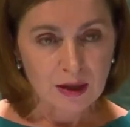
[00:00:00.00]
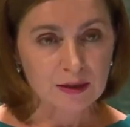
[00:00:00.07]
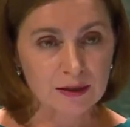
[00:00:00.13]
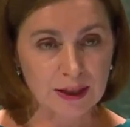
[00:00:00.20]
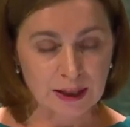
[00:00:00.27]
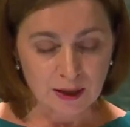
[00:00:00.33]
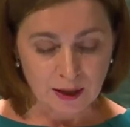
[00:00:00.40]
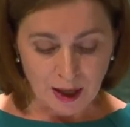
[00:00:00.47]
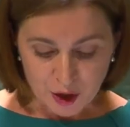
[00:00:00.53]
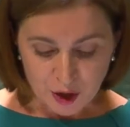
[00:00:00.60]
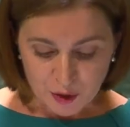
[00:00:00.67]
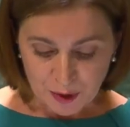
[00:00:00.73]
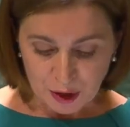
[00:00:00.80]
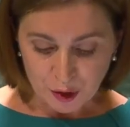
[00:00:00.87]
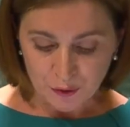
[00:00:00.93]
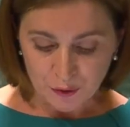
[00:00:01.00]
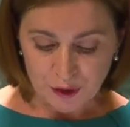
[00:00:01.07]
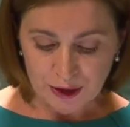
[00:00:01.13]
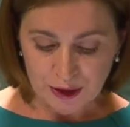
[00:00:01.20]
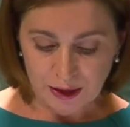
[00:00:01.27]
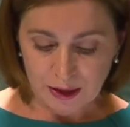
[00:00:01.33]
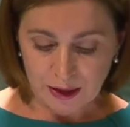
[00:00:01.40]
The enlargement of
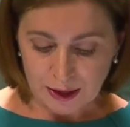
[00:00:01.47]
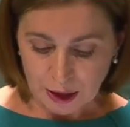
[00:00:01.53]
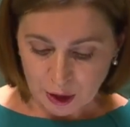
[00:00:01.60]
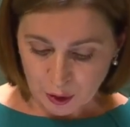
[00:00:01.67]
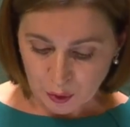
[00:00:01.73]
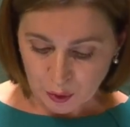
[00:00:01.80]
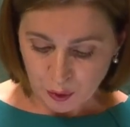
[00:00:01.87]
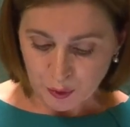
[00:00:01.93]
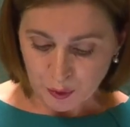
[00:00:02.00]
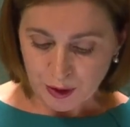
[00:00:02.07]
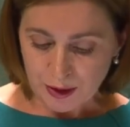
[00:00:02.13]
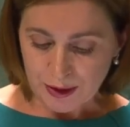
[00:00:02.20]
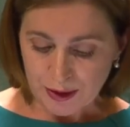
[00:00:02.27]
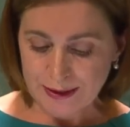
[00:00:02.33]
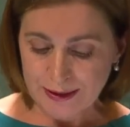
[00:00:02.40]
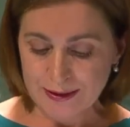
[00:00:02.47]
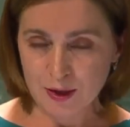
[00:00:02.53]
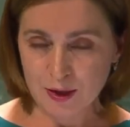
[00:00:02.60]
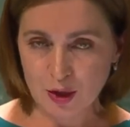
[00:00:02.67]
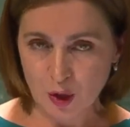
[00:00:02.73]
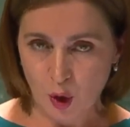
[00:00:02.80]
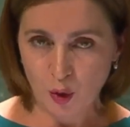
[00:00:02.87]
the EU is the
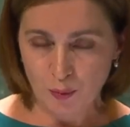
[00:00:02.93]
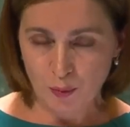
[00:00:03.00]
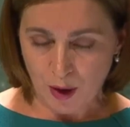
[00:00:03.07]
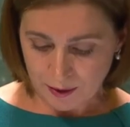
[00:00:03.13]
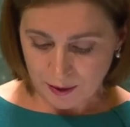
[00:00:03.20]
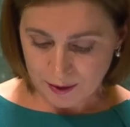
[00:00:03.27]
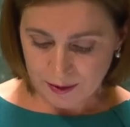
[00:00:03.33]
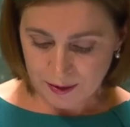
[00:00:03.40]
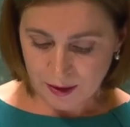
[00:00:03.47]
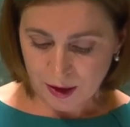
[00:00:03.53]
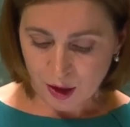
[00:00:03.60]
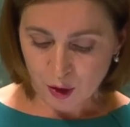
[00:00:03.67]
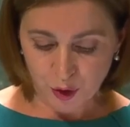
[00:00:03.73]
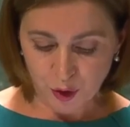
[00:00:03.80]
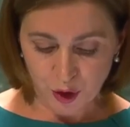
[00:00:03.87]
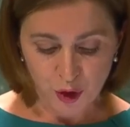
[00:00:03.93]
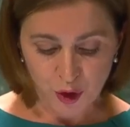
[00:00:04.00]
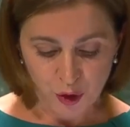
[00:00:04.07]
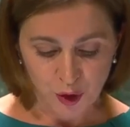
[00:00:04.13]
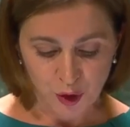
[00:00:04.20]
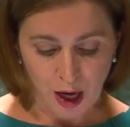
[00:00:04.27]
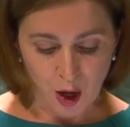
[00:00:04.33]
sole path to
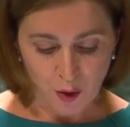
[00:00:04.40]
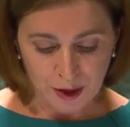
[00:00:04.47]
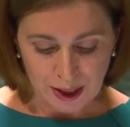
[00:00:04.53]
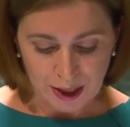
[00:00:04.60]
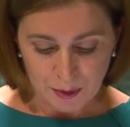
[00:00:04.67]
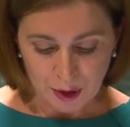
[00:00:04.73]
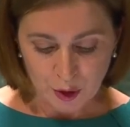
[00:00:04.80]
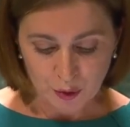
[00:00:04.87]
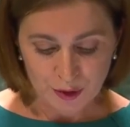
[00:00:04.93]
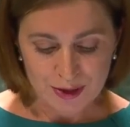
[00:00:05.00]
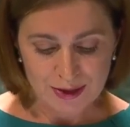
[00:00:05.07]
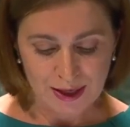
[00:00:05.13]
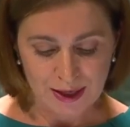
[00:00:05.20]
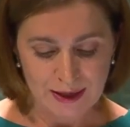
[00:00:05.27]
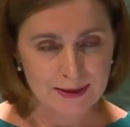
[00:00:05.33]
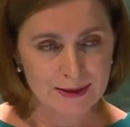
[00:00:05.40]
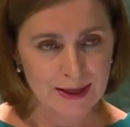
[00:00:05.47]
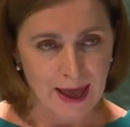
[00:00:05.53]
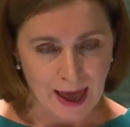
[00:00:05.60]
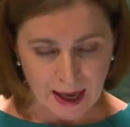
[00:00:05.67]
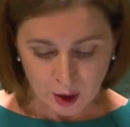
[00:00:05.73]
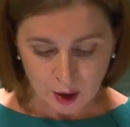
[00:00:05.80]
ensure our neighborhood stays
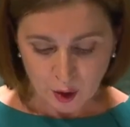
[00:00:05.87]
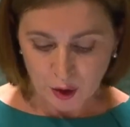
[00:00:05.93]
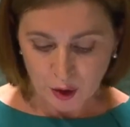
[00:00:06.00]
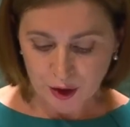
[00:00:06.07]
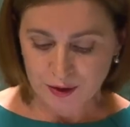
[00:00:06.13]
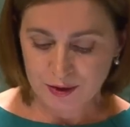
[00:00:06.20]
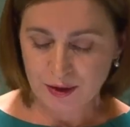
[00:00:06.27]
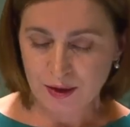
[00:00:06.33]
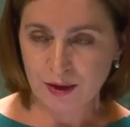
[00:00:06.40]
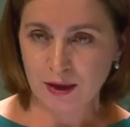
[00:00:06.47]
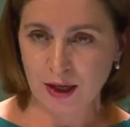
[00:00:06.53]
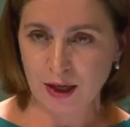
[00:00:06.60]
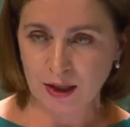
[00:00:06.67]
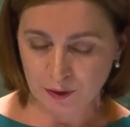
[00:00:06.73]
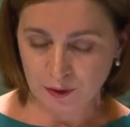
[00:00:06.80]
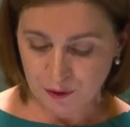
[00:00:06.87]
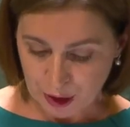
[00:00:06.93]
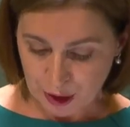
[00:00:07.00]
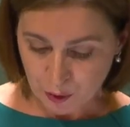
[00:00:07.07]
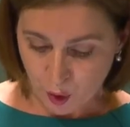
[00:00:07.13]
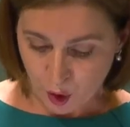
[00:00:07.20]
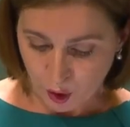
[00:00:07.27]
anchored in the
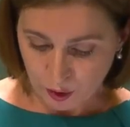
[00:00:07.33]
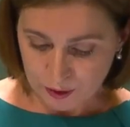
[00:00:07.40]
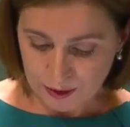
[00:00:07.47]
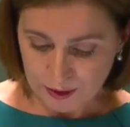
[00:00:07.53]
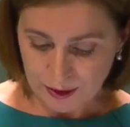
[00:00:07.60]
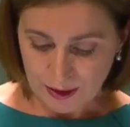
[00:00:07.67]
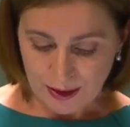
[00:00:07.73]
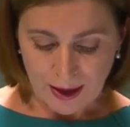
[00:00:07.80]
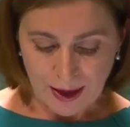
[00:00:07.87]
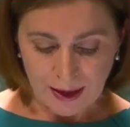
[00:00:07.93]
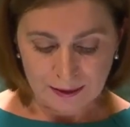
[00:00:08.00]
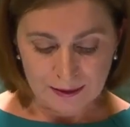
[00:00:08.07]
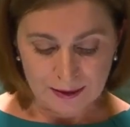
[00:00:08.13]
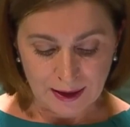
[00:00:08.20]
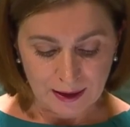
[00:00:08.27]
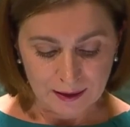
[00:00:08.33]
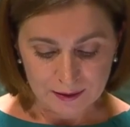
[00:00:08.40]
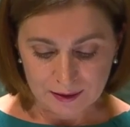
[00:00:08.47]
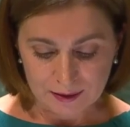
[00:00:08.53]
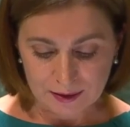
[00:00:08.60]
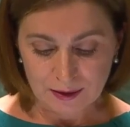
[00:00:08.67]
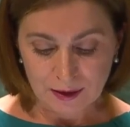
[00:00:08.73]
free world and that
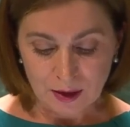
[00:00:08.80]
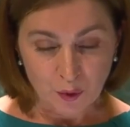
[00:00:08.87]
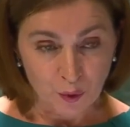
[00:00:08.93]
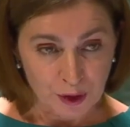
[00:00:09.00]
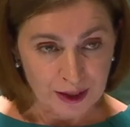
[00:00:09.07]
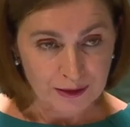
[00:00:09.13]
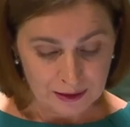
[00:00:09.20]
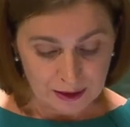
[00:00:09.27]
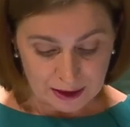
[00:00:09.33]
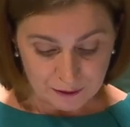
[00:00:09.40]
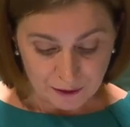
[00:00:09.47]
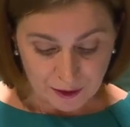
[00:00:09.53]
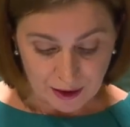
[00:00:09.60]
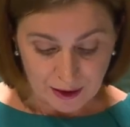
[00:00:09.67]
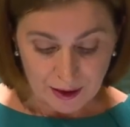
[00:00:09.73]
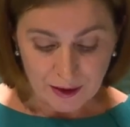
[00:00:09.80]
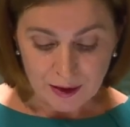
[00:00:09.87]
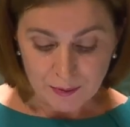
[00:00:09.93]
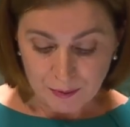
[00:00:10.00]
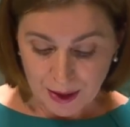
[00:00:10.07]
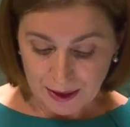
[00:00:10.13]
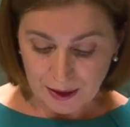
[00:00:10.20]
we deliver
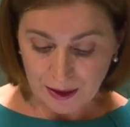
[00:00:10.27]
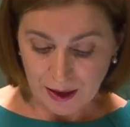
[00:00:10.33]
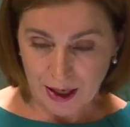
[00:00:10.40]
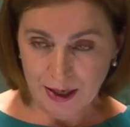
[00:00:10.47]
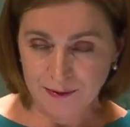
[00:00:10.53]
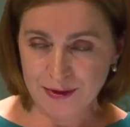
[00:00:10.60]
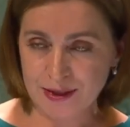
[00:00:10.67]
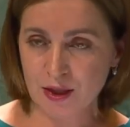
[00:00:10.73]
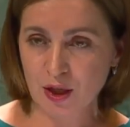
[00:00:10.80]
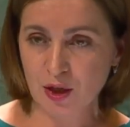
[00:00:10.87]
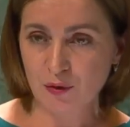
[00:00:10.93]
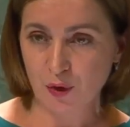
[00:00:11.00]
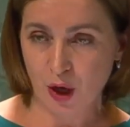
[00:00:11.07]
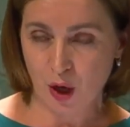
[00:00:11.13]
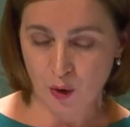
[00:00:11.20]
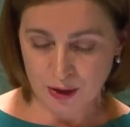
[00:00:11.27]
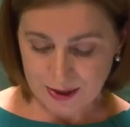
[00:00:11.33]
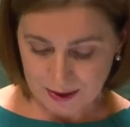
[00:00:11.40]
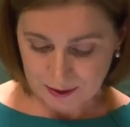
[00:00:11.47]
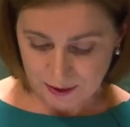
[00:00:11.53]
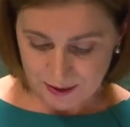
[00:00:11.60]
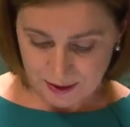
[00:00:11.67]
better lives for our
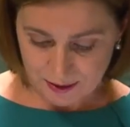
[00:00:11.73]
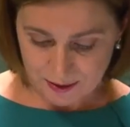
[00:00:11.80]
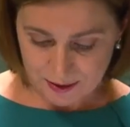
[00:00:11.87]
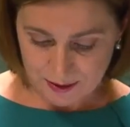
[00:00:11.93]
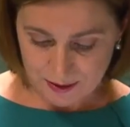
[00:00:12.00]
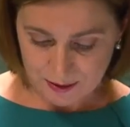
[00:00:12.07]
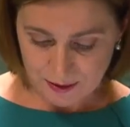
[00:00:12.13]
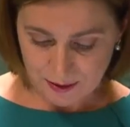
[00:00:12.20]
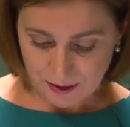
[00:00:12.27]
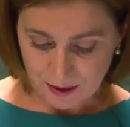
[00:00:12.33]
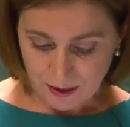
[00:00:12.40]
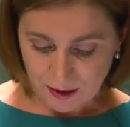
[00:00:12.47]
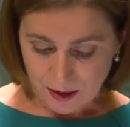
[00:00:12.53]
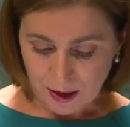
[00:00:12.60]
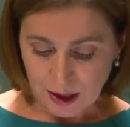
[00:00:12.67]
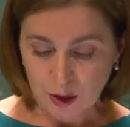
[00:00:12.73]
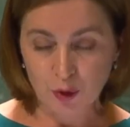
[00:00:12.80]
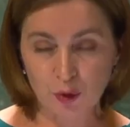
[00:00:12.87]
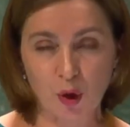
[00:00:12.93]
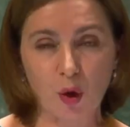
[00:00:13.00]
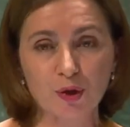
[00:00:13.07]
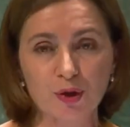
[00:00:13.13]
citizens. It would
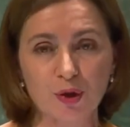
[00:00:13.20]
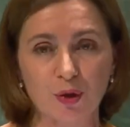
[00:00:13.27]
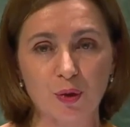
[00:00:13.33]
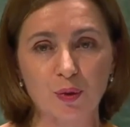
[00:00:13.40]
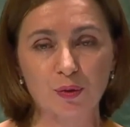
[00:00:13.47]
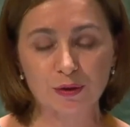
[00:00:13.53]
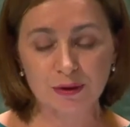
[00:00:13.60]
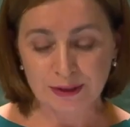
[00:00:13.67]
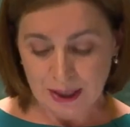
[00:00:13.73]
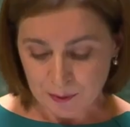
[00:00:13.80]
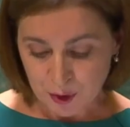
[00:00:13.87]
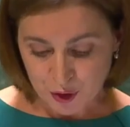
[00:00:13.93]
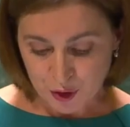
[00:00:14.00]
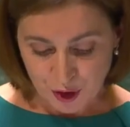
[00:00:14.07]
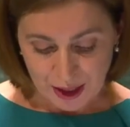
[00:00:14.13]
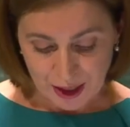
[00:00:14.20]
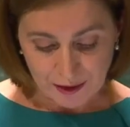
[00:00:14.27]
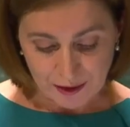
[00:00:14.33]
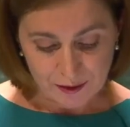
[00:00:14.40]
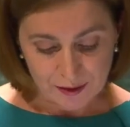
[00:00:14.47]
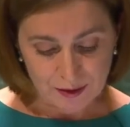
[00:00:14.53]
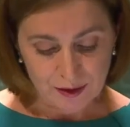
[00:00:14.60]
also
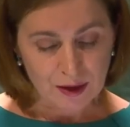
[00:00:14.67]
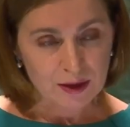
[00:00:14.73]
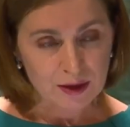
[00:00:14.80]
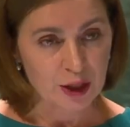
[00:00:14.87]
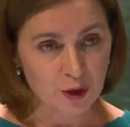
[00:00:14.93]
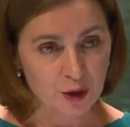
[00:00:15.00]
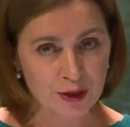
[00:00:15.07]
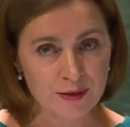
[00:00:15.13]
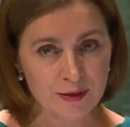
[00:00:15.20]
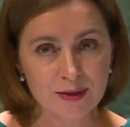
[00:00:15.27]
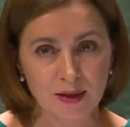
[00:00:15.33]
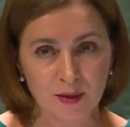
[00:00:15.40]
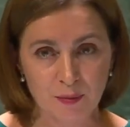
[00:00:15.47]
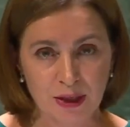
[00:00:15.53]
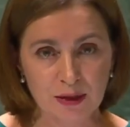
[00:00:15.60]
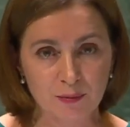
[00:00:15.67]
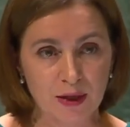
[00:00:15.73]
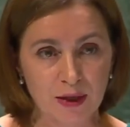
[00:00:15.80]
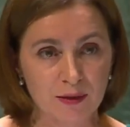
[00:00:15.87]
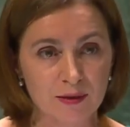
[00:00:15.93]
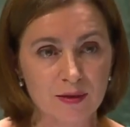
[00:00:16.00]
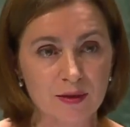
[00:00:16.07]
demonstrate the Union's
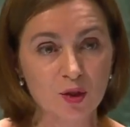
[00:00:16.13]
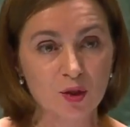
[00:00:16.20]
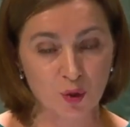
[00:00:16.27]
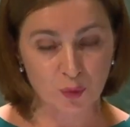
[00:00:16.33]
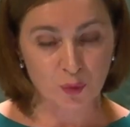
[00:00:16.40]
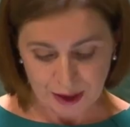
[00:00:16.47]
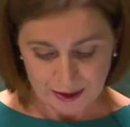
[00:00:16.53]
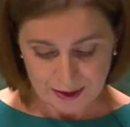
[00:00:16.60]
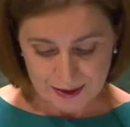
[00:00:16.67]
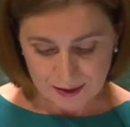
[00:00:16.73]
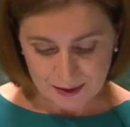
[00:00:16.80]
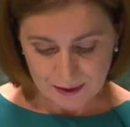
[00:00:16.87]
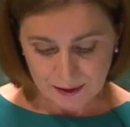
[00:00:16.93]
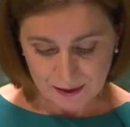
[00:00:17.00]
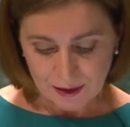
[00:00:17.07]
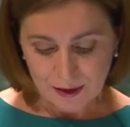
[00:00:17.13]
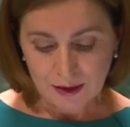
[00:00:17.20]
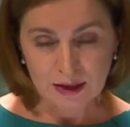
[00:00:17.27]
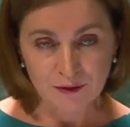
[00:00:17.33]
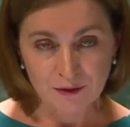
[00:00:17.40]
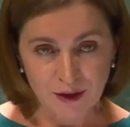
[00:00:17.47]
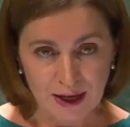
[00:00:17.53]
commitment to peace,
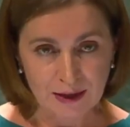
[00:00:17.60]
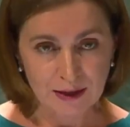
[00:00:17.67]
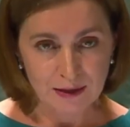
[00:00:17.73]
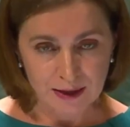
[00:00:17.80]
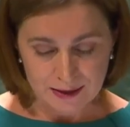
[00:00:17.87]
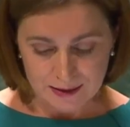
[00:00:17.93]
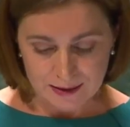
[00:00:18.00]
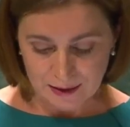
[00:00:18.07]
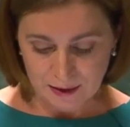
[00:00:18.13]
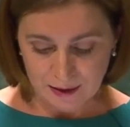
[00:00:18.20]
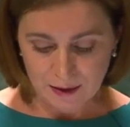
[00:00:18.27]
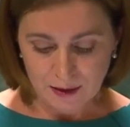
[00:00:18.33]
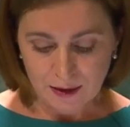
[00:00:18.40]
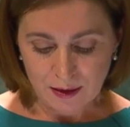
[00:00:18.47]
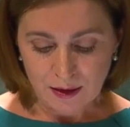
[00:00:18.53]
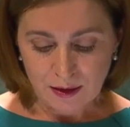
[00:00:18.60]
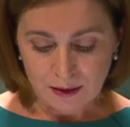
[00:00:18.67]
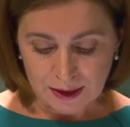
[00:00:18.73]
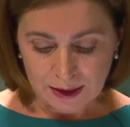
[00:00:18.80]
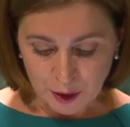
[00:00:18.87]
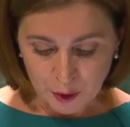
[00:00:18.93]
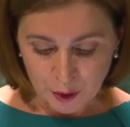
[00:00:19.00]
the very reason
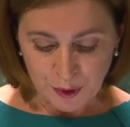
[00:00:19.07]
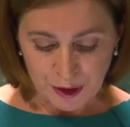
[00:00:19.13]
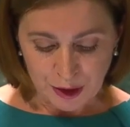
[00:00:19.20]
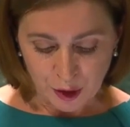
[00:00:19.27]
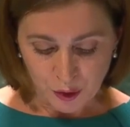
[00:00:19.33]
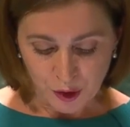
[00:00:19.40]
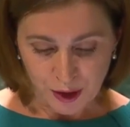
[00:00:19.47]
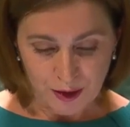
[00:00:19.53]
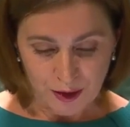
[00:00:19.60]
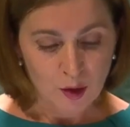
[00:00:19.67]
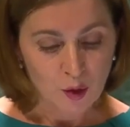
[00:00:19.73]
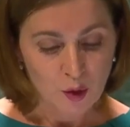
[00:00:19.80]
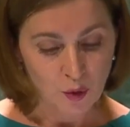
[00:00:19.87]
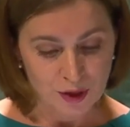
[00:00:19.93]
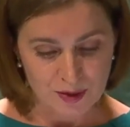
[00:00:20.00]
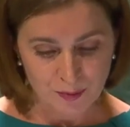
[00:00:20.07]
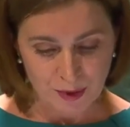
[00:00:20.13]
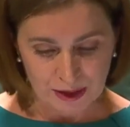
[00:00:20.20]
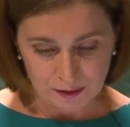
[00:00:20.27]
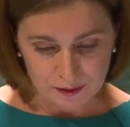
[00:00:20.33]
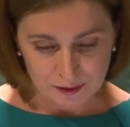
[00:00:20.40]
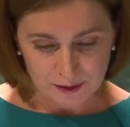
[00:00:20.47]
the European Union was
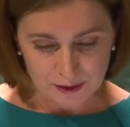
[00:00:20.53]
built.